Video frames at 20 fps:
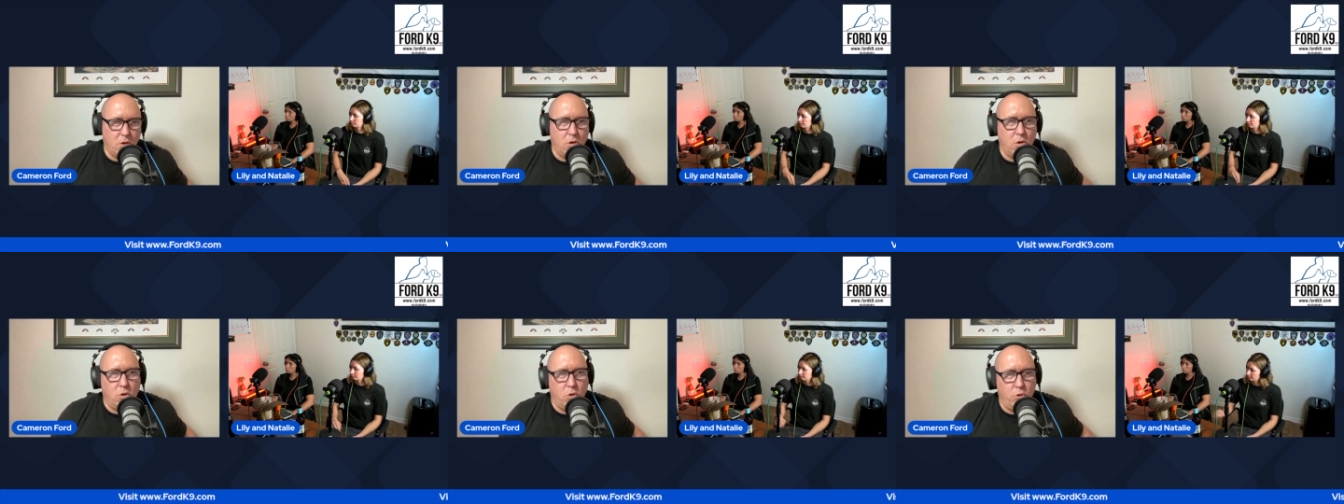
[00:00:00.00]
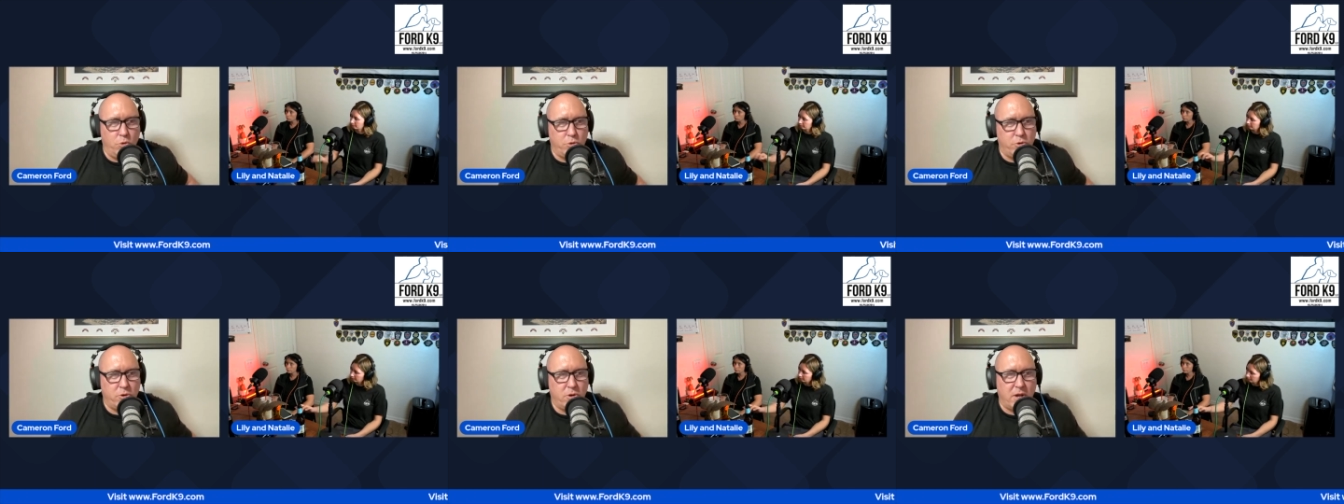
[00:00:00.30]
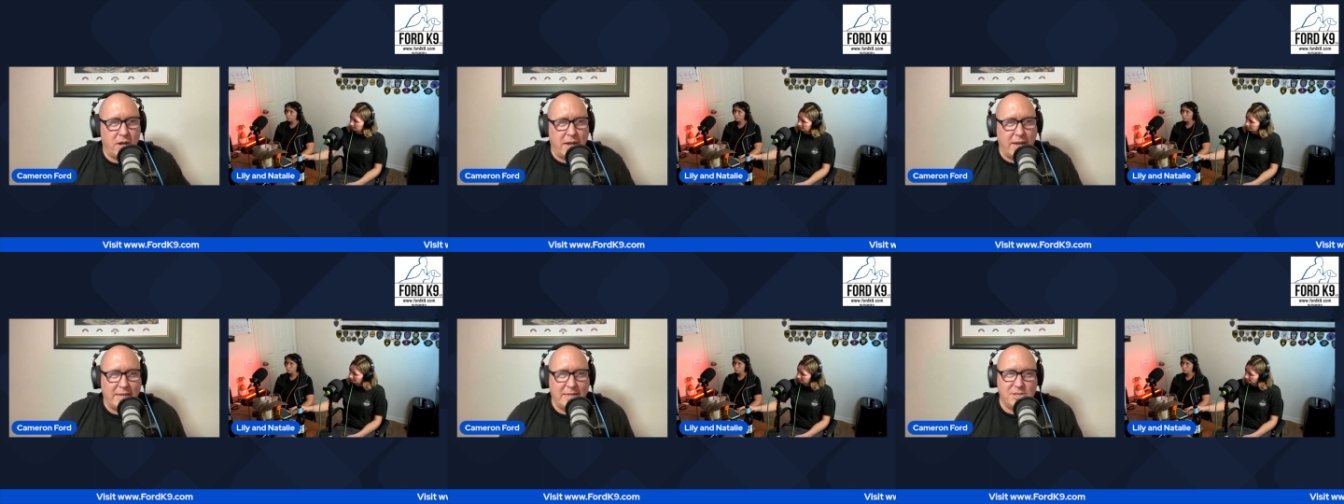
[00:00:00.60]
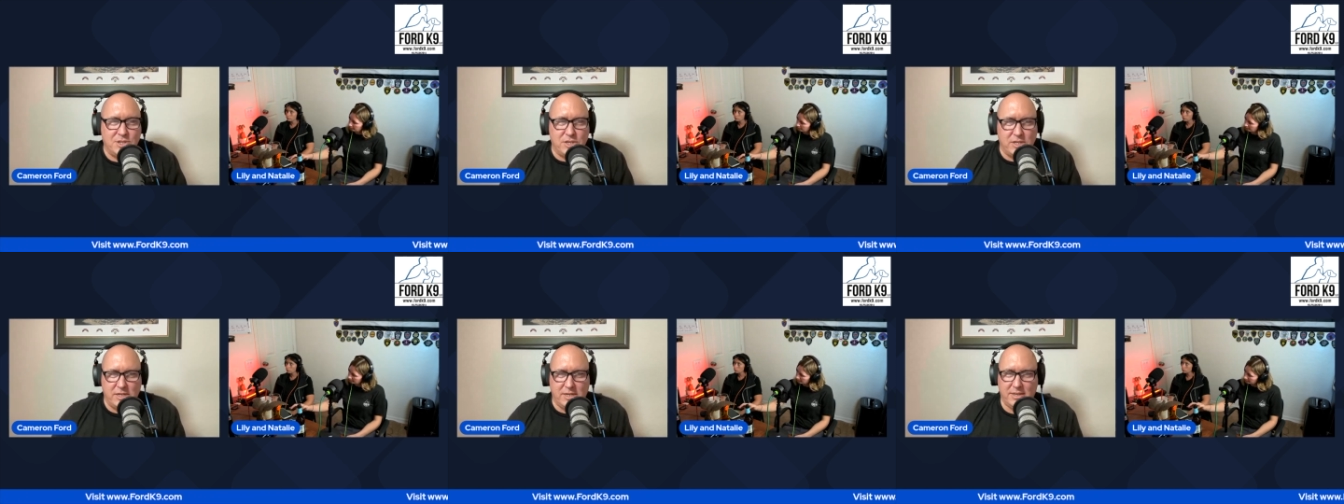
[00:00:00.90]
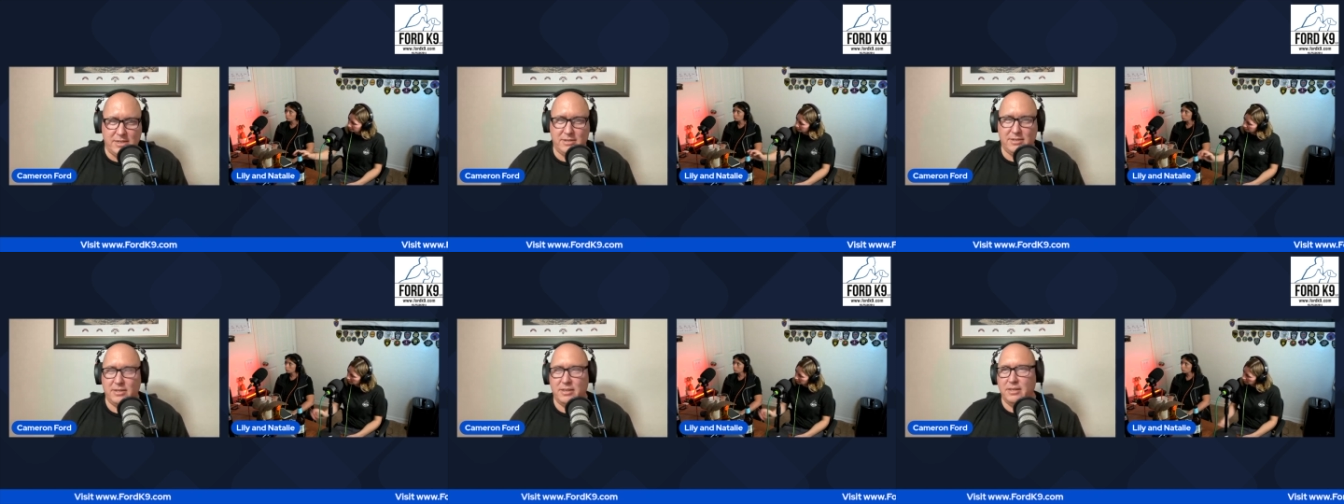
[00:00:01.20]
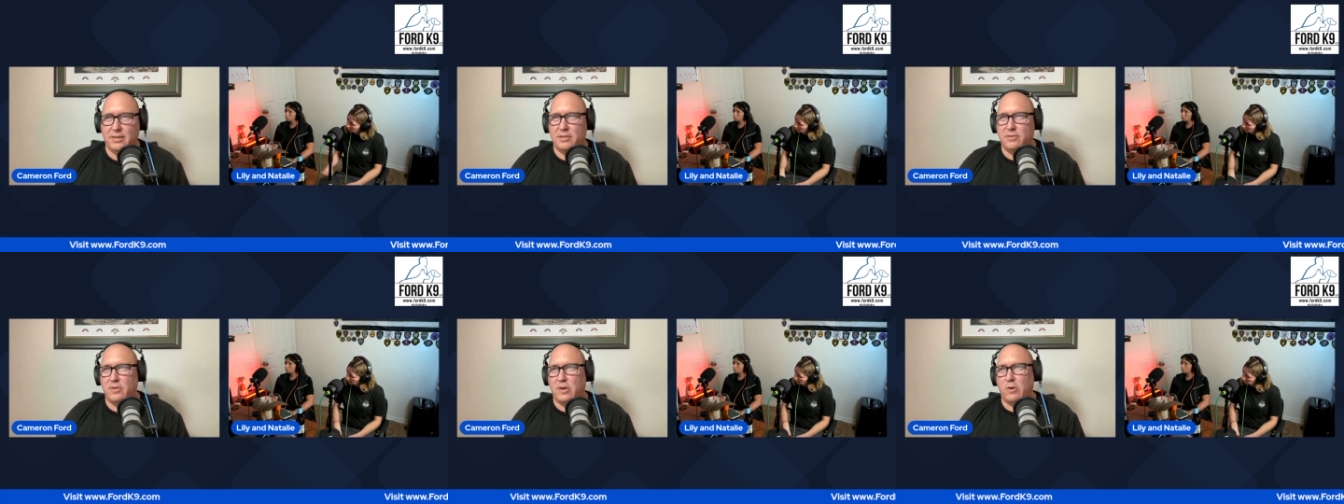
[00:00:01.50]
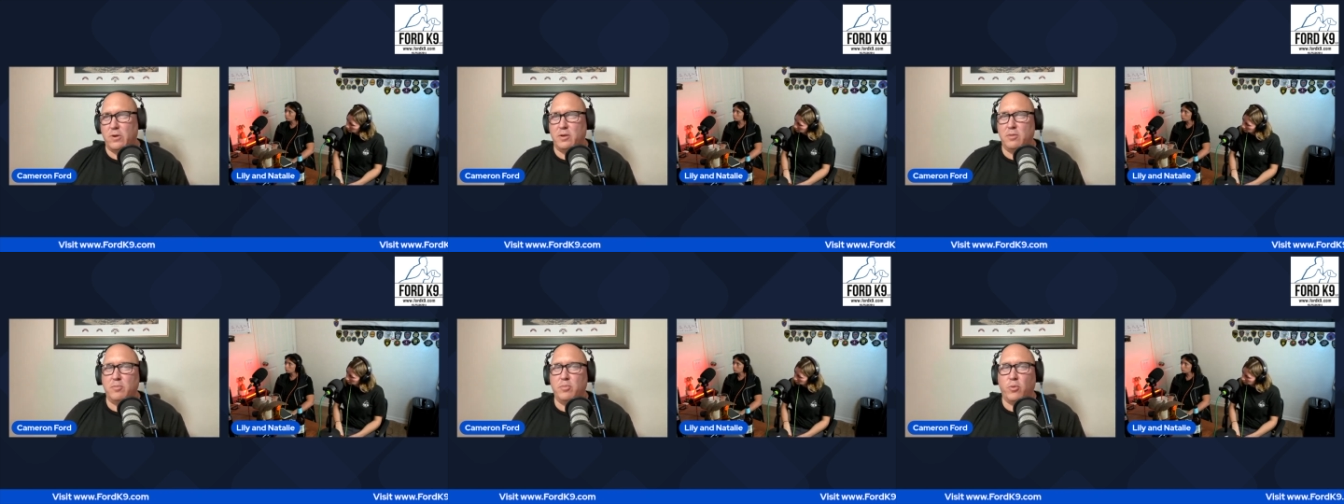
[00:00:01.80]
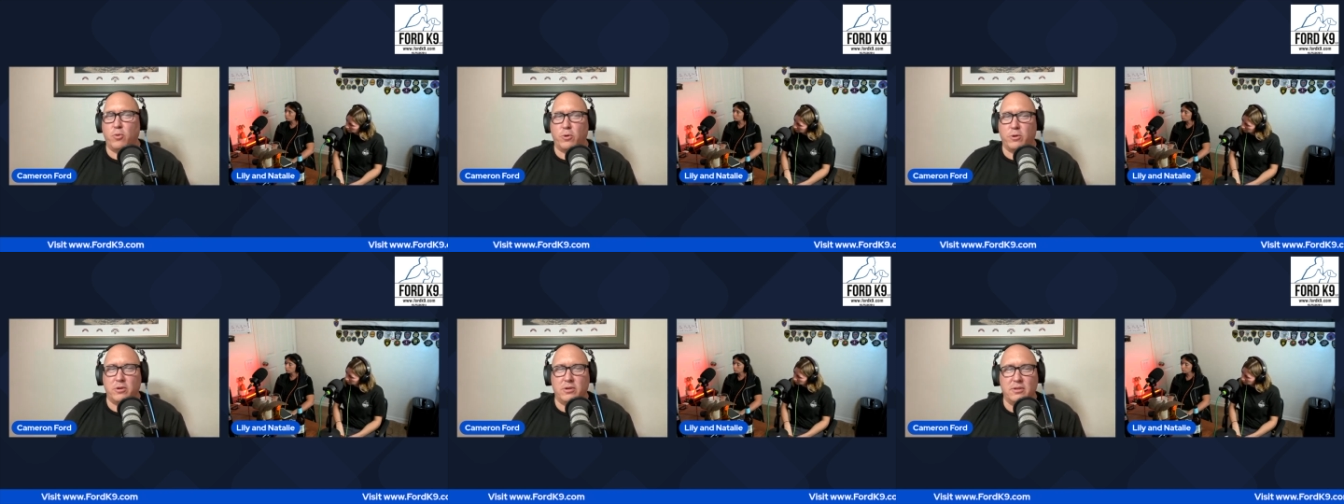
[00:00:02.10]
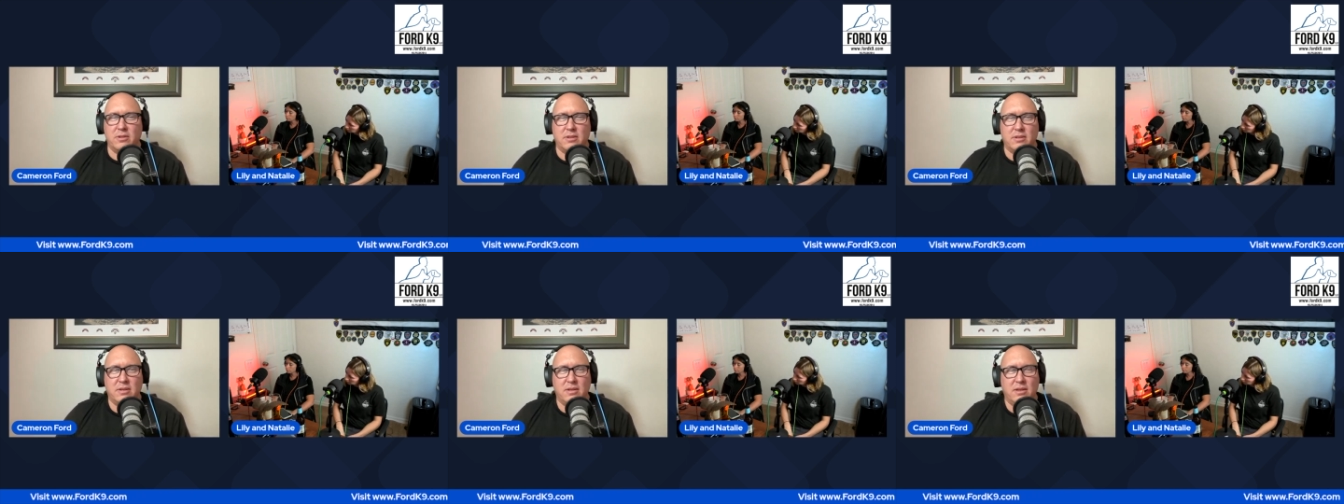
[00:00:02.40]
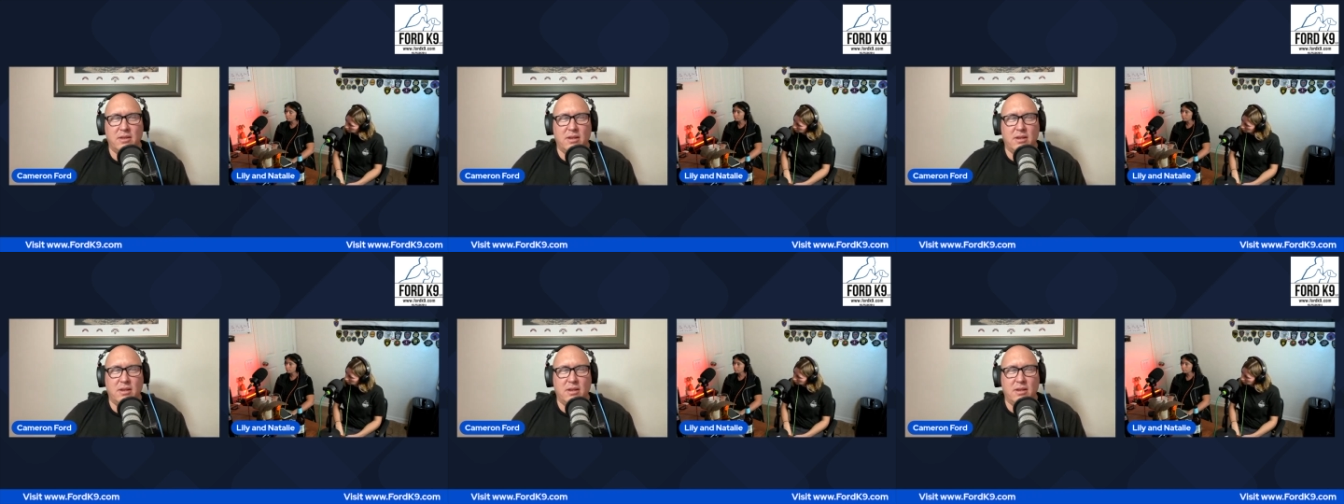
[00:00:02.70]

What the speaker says: Odor hygiene is very important.